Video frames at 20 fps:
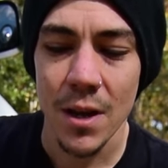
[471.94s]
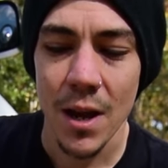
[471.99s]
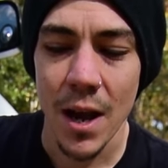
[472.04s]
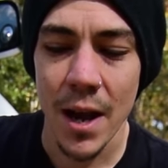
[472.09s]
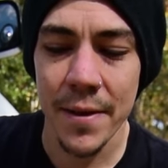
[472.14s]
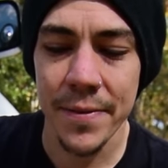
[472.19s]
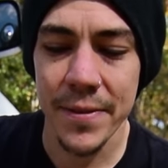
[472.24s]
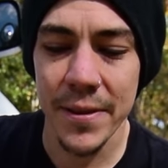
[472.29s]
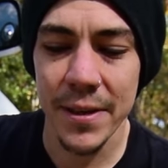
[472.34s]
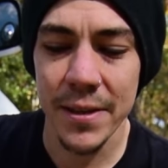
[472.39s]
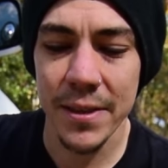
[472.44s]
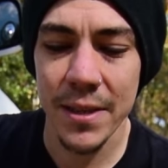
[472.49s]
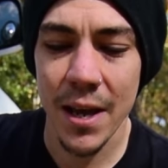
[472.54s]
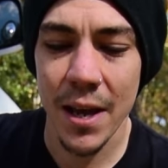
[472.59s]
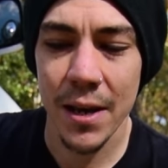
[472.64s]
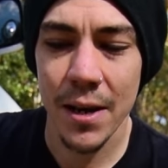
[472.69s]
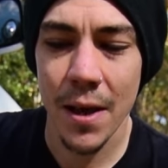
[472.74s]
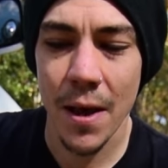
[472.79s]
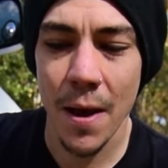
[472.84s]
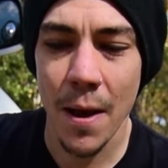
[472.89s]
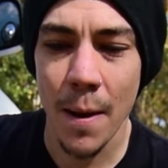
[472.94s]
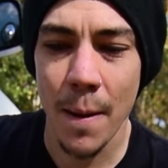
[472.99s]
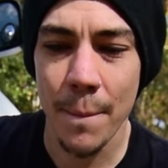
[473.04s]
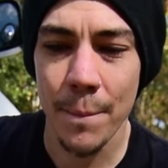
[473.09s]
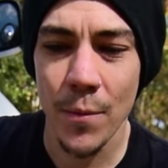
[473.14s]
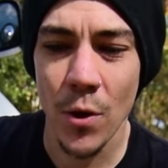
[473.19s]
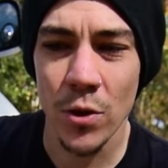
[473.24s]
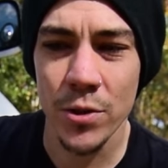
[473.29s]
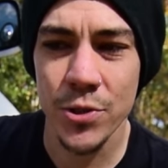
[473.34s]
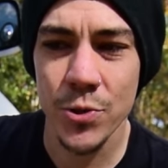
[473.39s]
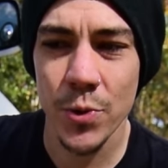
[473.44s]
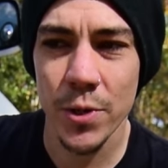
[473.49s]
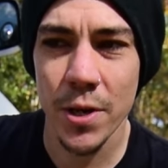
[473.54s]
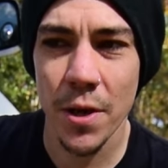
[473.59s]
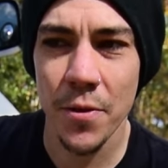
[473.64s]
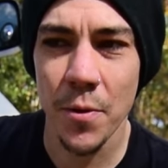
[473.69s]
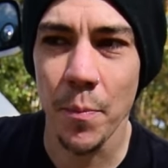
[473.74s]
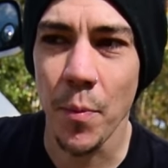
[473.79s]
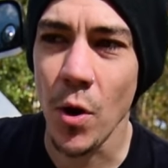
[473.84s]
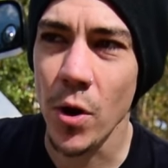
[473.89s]
I think that also
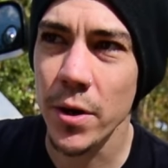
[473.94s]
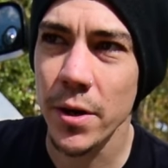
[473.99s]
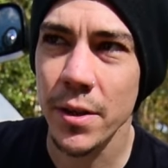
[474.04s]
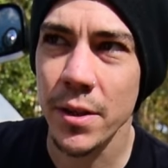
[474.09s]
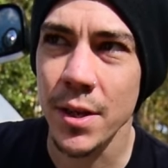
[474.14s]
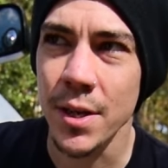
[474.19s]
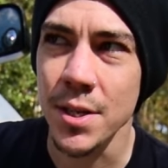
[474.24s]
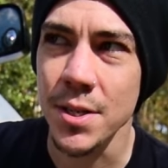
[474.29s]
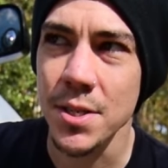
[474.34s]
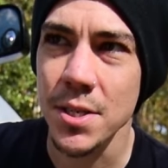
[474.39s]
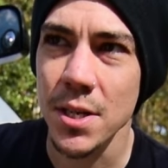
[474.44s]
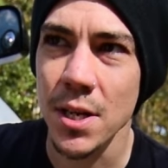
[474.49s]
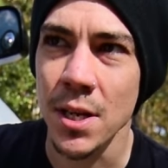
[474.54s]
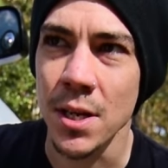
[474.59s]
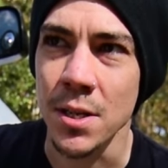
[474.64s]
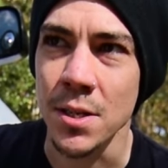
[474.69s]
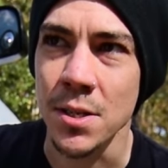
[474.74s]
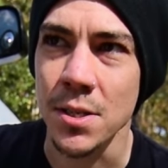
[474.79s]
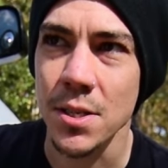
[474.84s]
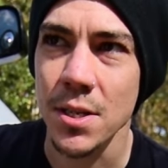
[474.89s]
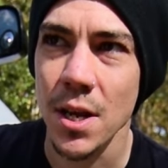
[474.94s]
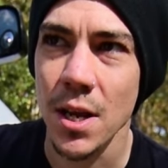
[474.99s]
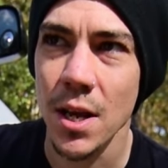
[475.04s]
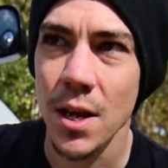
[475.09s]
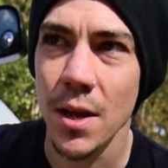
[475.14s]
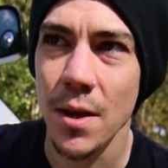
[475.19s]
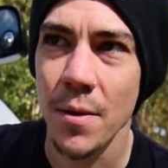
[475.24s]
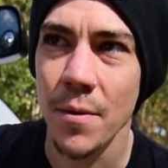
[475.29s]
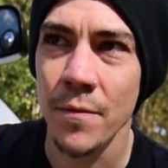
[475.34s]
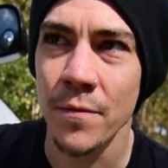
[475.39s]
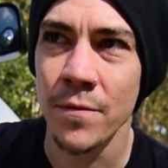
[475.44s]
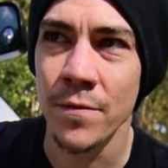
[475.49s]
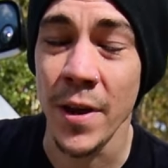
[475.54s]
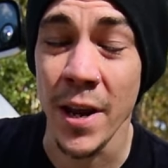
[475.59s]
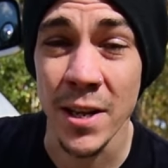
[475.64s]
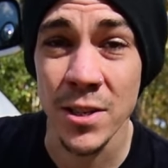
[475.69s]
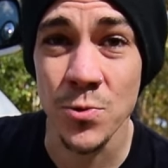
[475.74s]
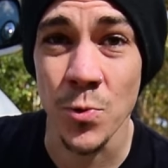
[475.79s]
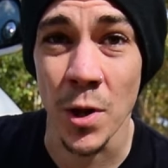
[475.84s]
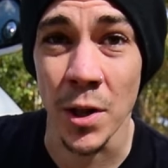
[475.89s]
another part of this is
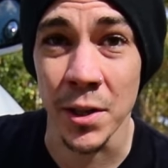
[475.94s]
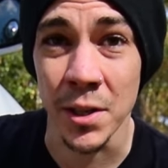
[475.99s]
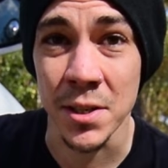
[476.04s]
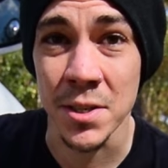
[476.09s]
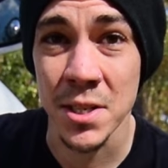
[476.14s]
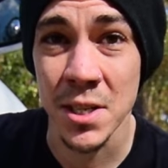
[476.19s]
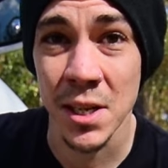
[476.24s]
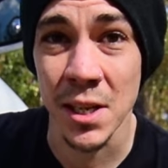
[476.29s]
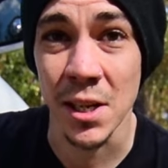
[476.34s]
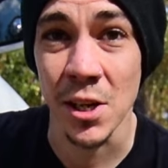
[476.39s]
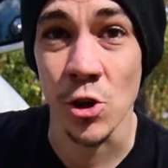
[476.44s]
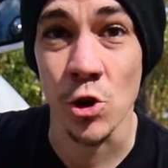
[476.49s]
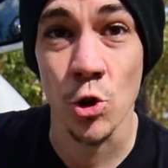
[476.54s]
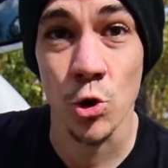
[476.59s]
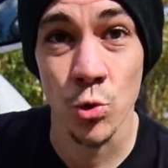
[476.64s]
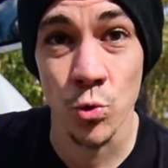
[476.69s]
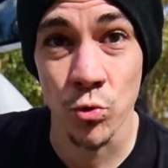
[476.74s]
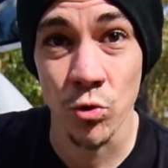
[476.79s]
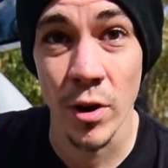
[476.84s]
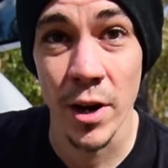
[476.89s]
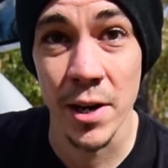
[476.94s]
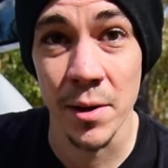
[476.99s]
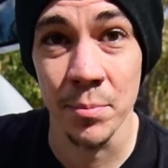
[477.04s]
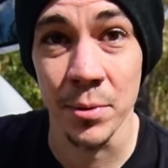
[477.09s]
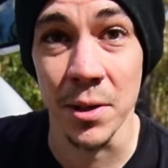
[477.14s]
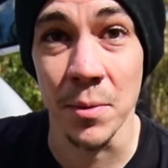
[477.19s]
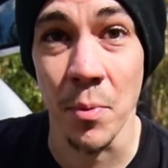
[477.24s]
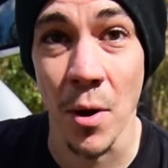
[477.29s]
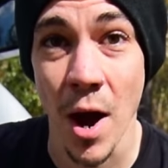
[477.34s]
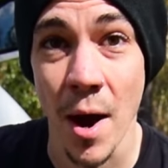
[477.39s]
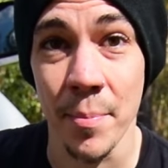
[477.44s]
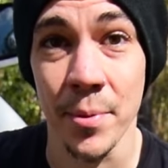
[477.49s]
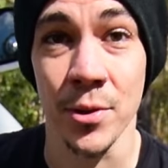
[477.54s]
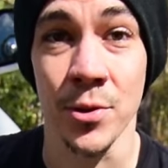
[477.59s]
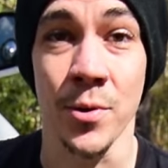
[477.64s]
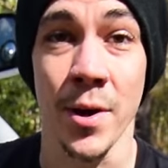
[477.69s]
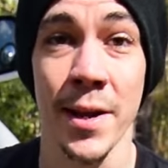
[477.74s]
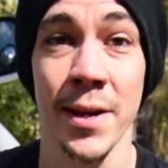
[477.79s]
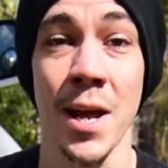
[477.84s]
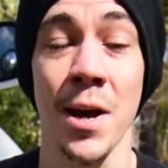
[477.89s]
van dwelling is getting incredibly
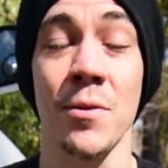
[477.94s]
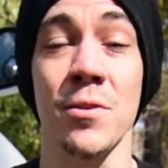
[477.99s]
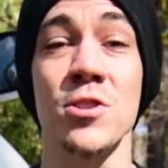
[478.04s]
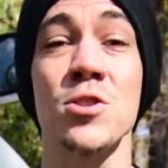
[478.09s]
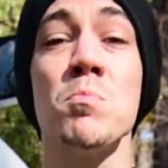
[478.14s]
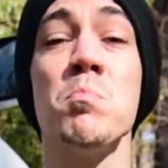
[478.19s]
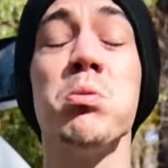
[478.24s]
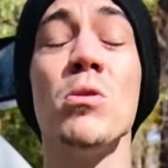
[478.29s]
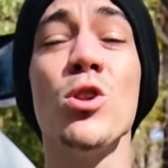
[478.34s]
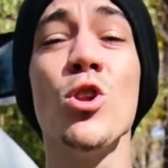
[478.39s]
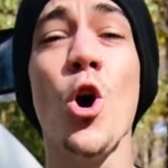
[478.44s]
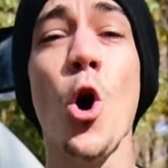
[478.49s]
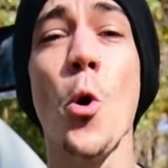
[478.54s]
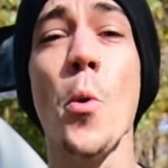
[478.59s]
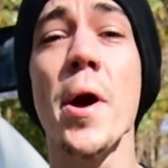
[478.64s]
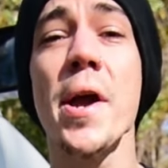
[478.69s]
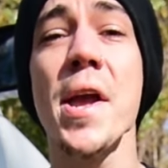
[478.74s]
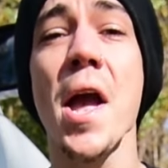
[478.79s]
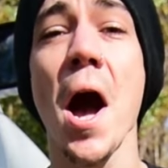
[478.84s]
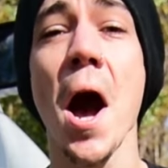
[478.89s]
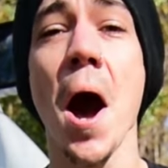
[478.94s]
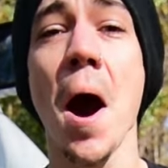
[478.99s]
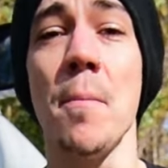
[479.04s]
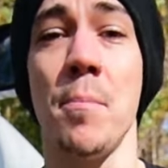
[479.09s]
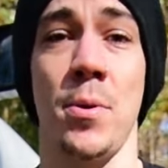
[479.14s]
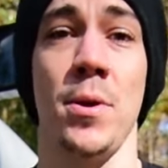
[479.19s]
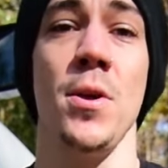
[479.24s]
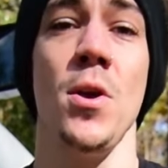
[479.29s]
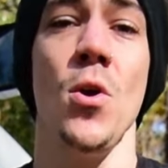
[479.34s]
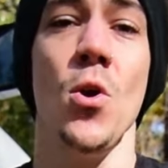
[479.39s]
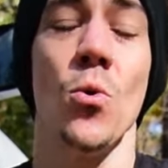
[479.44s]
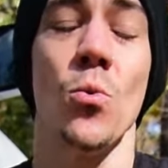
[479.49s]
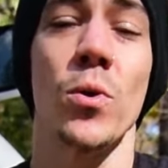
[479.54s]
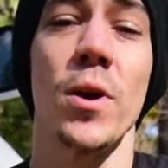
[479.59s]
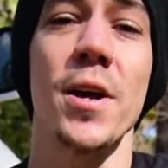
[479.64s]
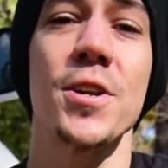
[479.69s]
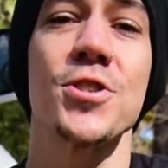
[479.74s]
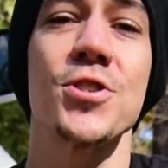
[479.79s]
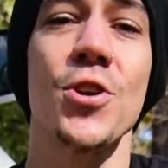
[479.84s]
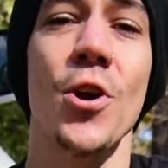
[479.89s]
popular right now. It is blowing up.
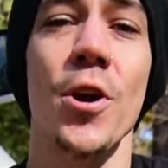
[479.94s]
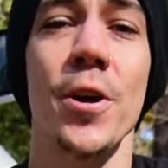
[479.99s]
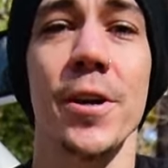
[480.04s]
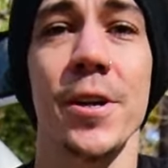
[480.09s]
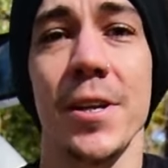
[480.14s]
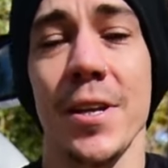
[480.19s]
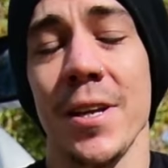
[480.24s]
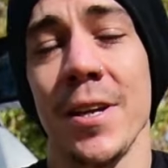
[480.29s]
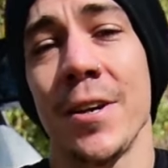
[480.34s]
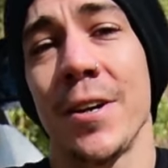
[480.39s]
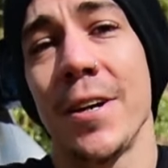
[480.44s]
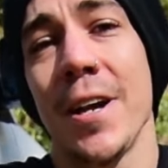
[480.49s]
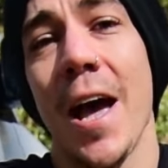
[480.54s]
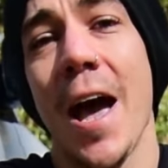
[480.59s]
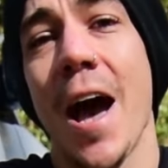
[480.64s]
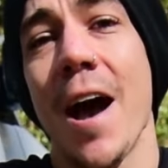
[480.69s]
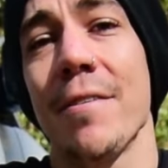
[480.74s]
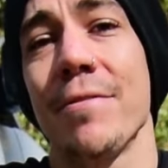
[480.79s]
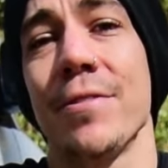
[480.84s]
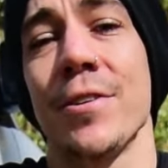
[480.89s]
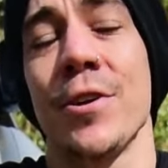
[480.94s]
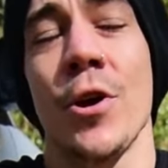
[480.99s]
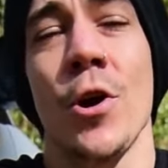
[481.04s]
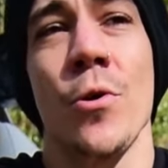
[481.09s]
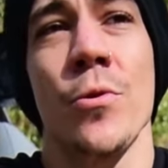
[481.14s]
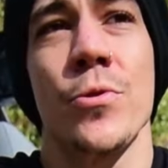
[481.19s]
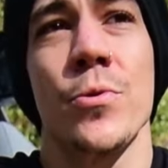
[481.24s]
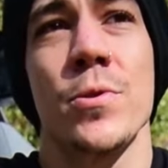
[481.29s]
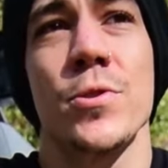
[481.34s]
When I started a year and a half ago, there